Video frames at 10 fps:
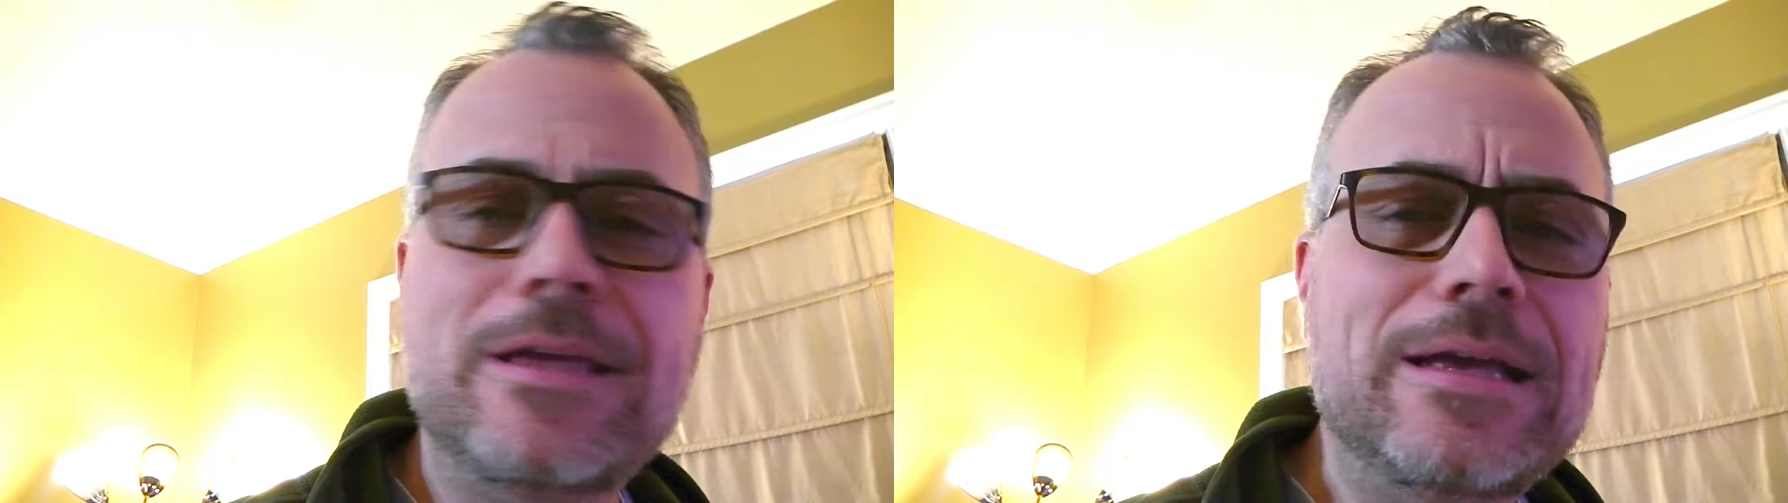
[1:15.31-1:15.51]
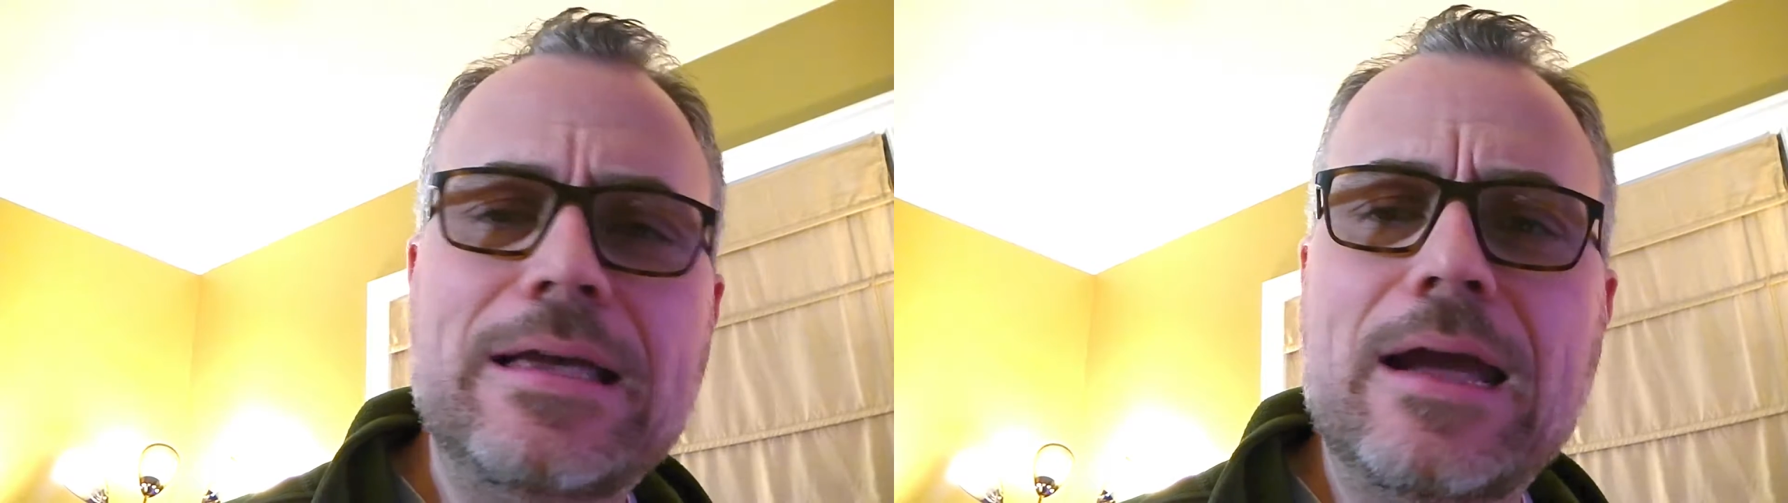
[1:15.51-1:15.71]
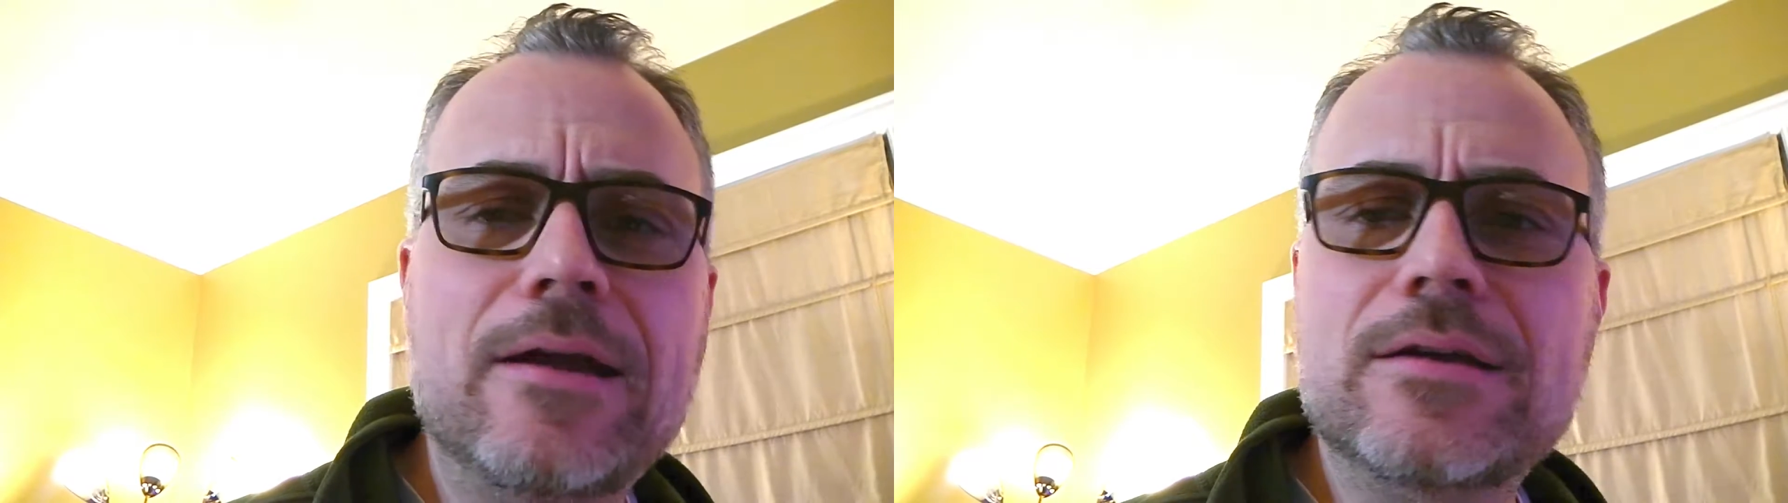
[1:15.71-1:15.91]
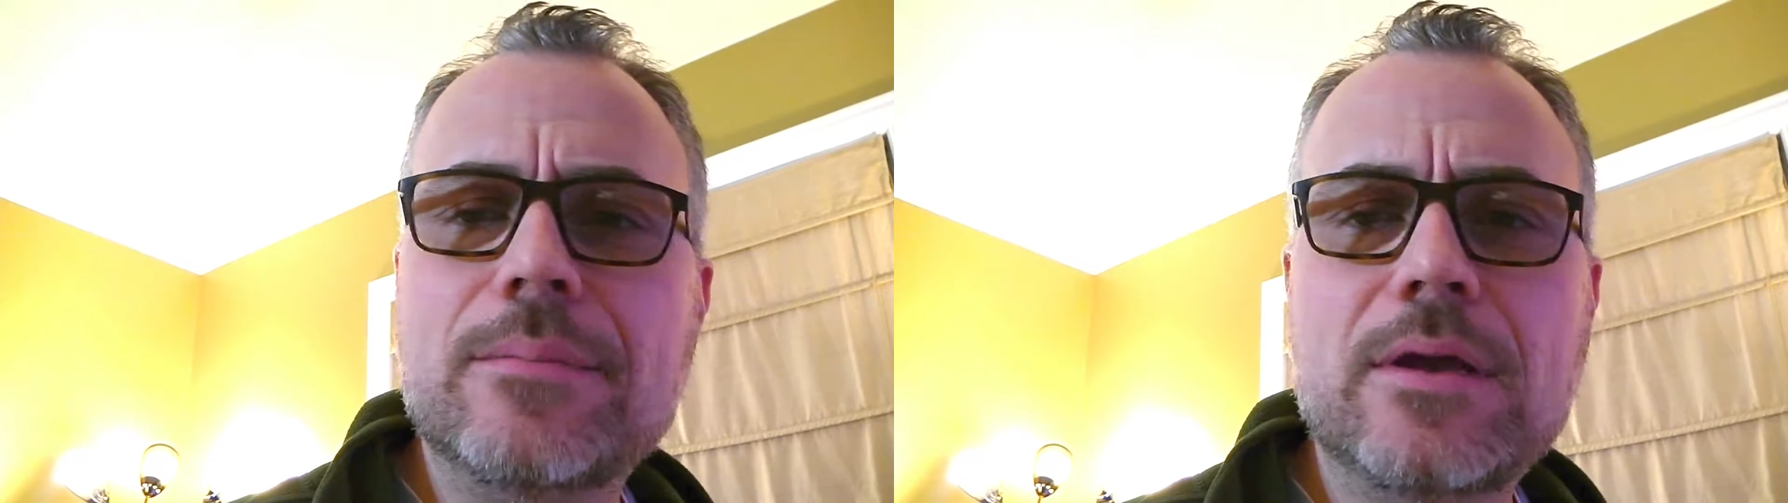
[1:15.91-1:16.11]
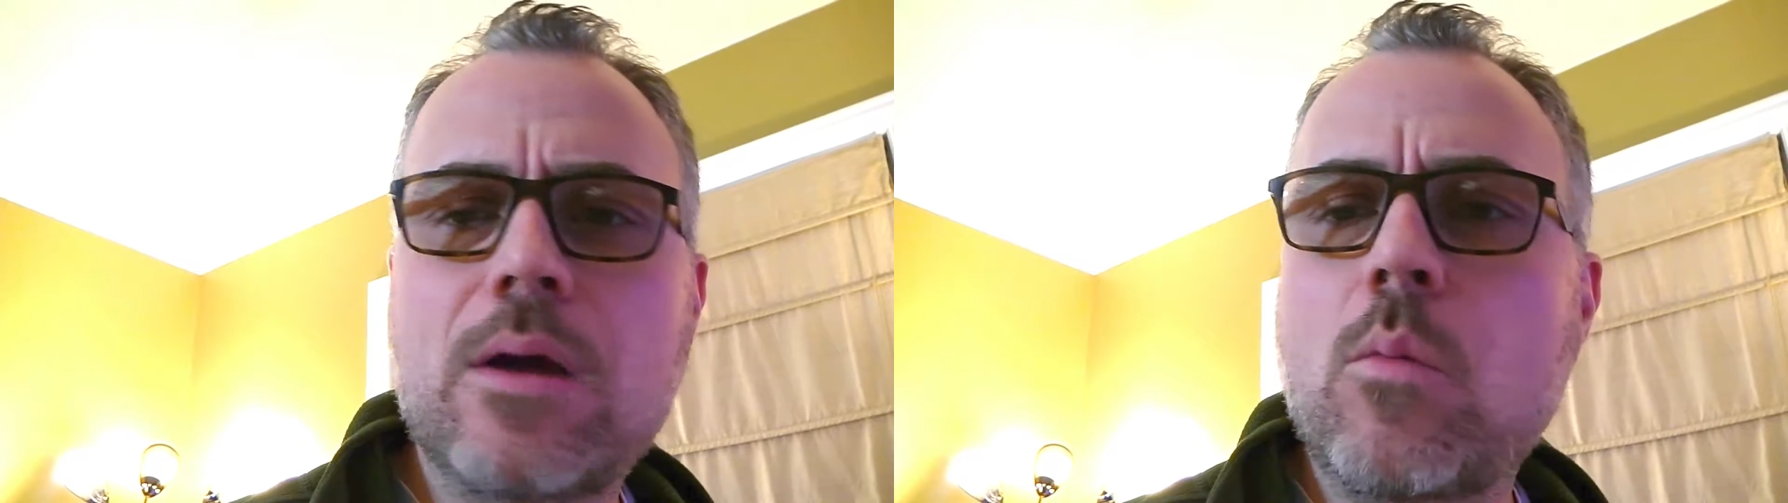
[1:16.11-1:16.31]
character
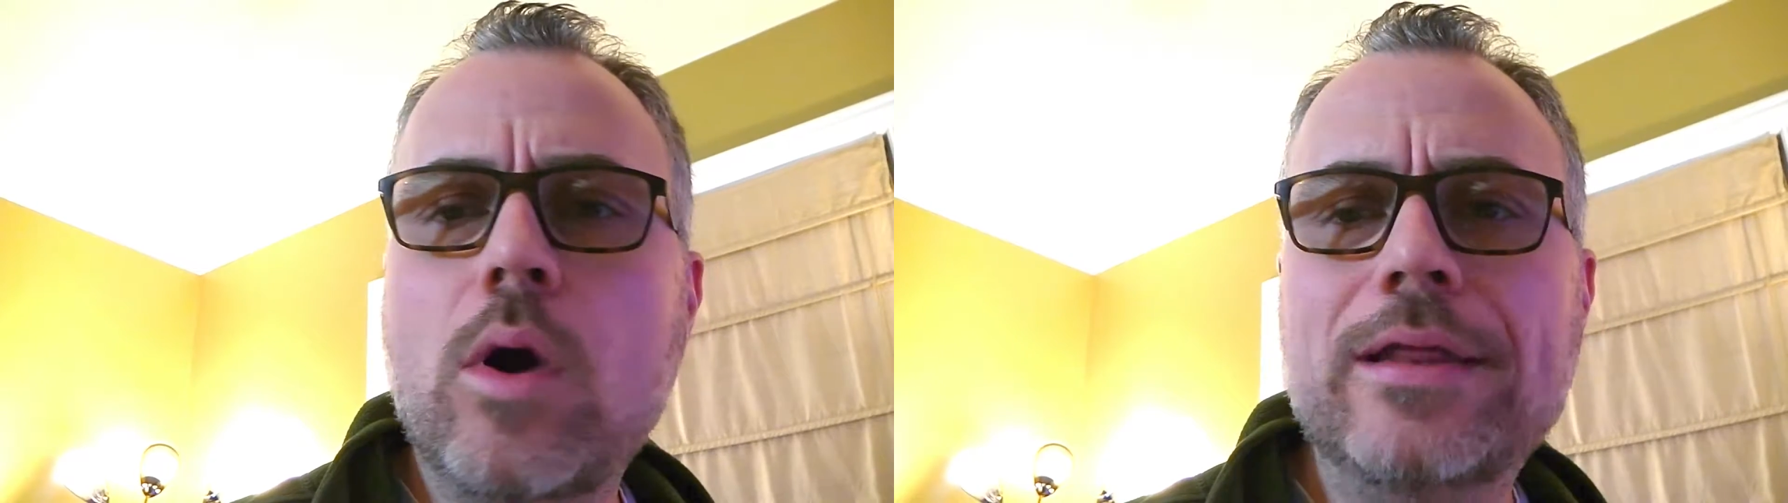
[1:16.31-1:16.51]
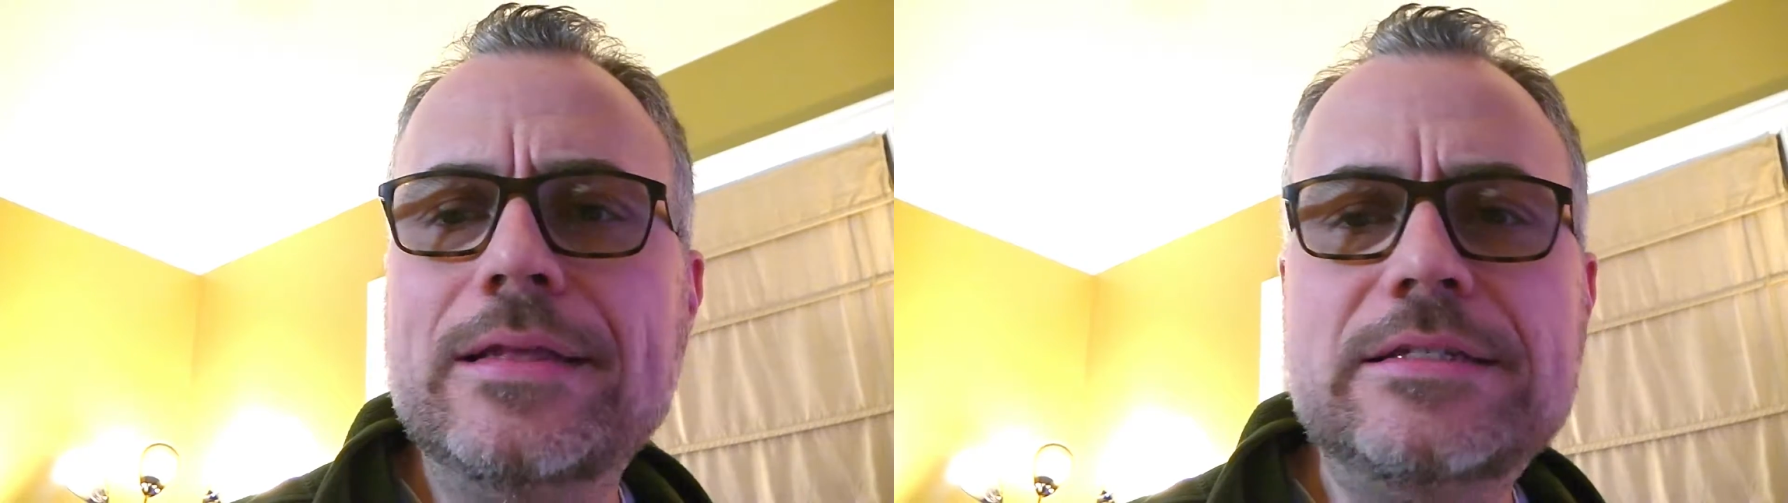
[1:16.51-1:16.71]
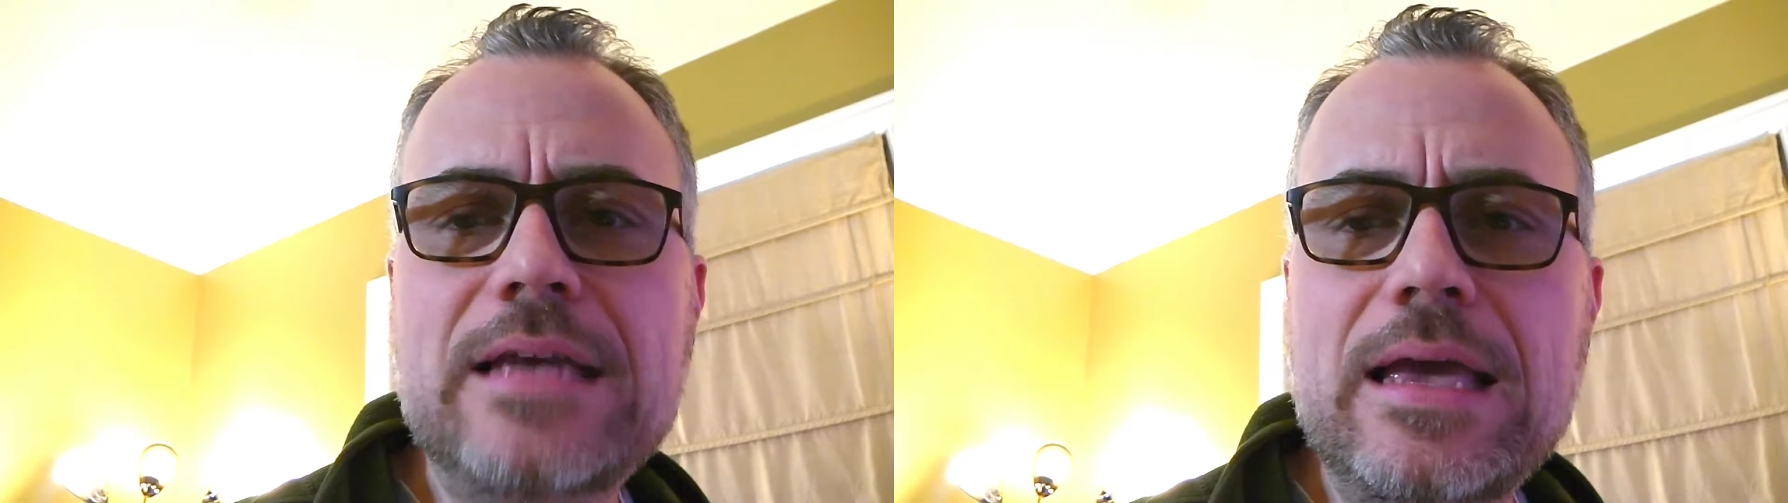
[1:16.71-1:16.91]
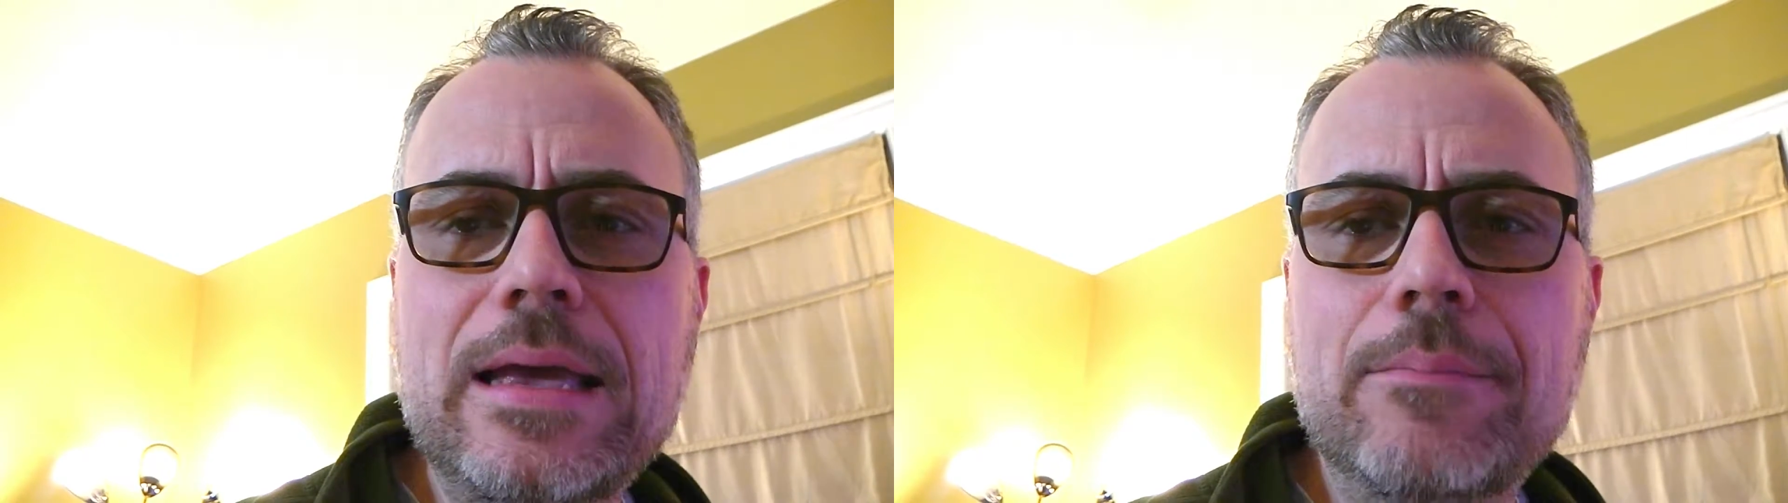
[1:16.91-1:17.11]
become one and the same.